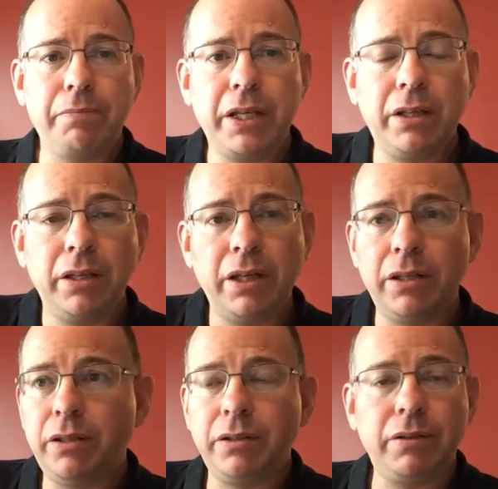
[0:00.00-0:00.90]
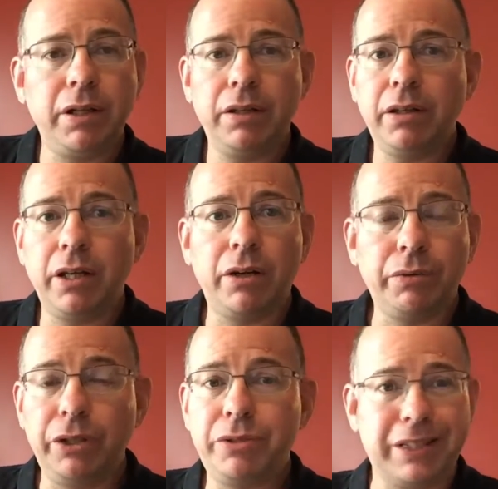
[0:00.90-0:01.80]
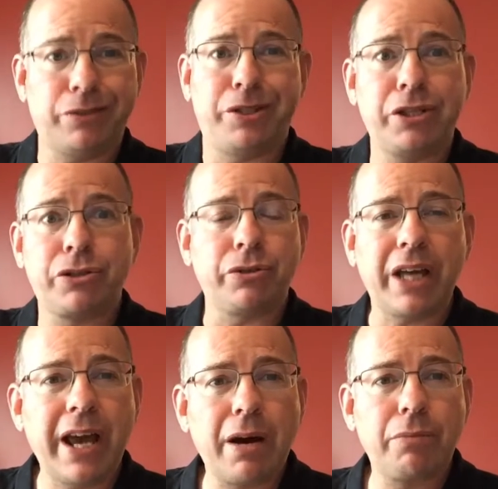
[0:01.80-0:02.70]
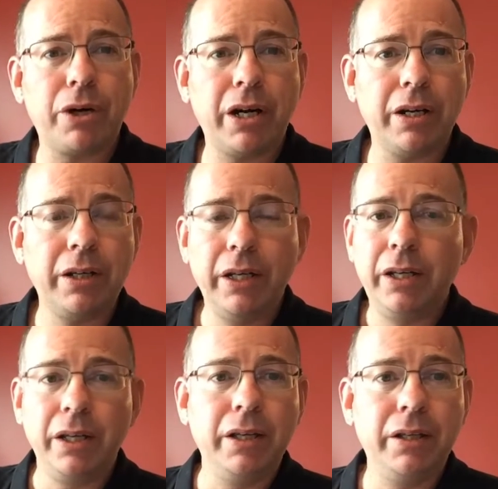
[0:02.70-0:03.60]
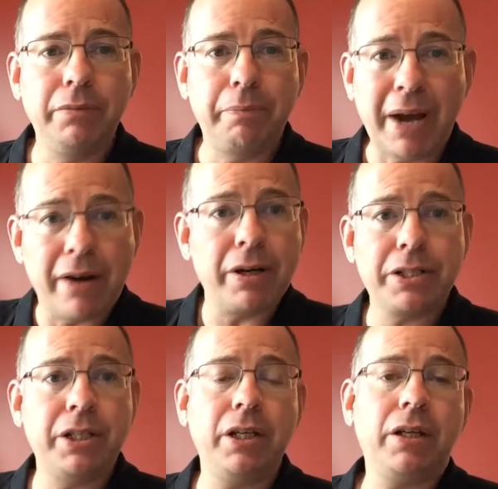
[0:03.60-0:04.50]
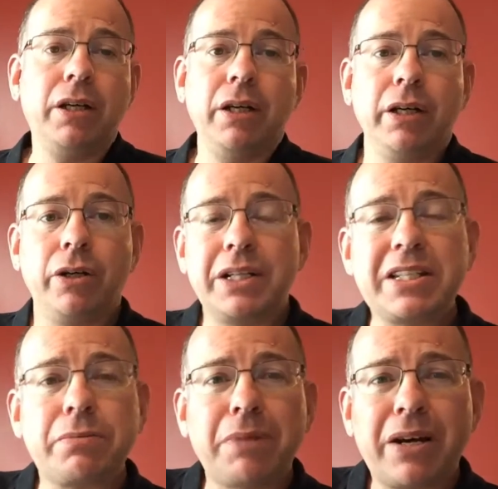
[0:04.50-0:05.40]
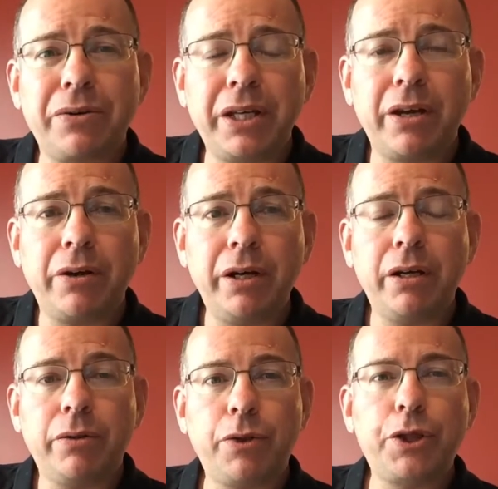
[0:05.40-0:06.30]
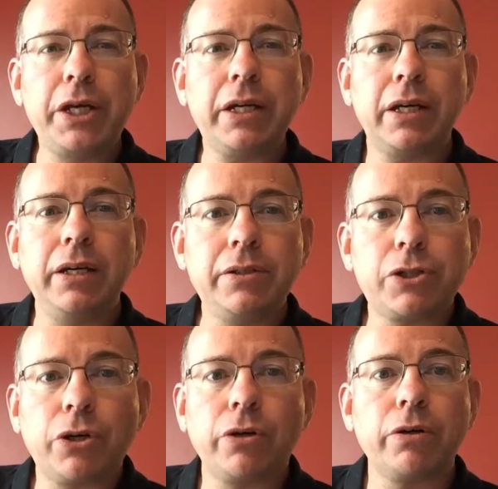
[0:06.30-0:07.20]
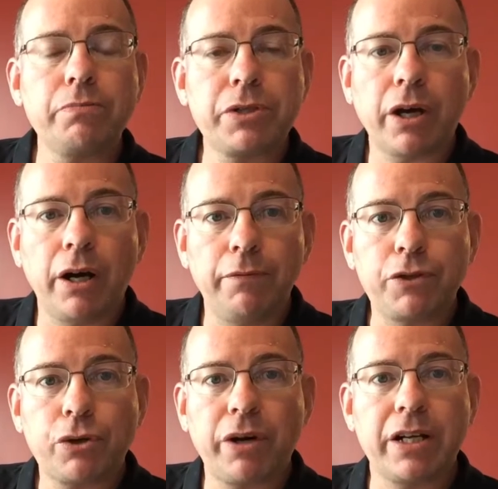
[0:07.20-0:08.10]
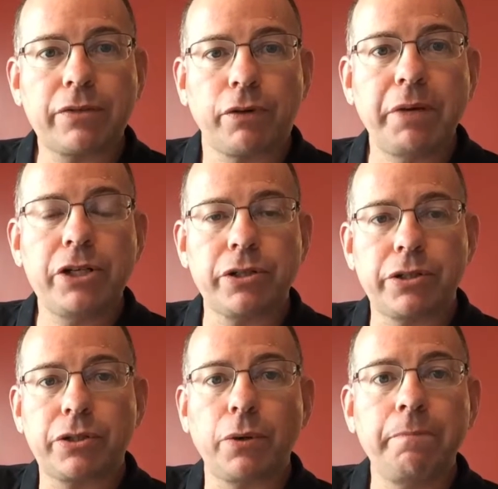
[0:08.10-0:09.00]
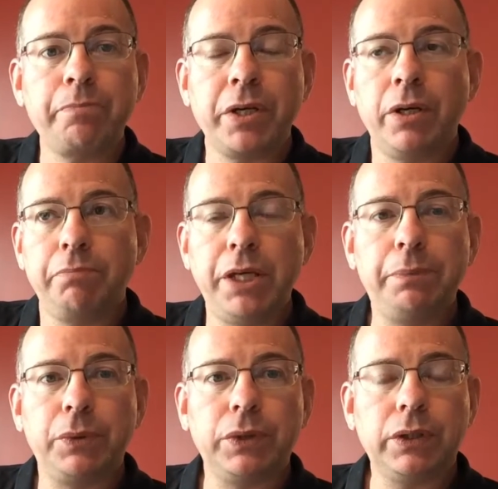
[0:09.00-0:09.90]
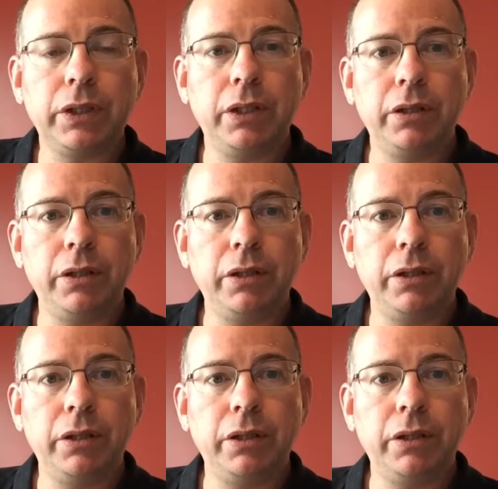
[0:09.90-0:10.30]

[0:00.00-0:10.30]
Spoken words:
in using their digital camera, in parenting, it doesn't matter the area. Think in terms of transformation. So people,